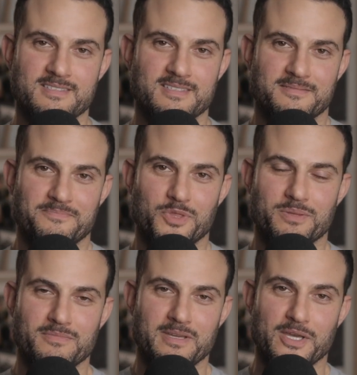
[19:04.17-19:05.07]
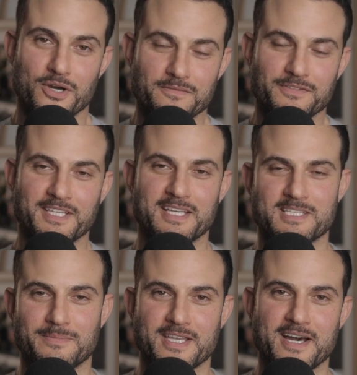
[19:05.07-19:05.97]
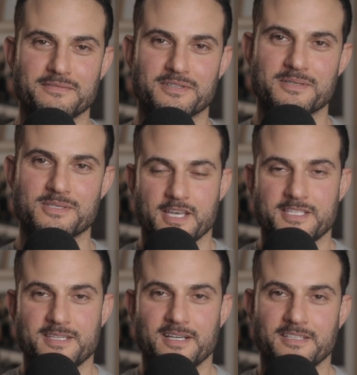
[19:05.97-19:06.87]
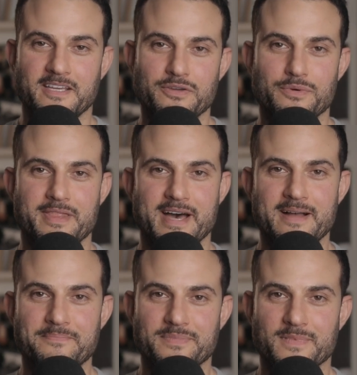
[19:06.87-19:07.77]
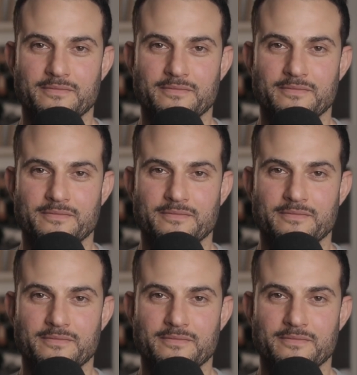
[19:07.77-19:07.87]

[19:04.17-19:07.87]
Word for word: to maybe hopefully get something out of it. So that's it. I'll leave you with that.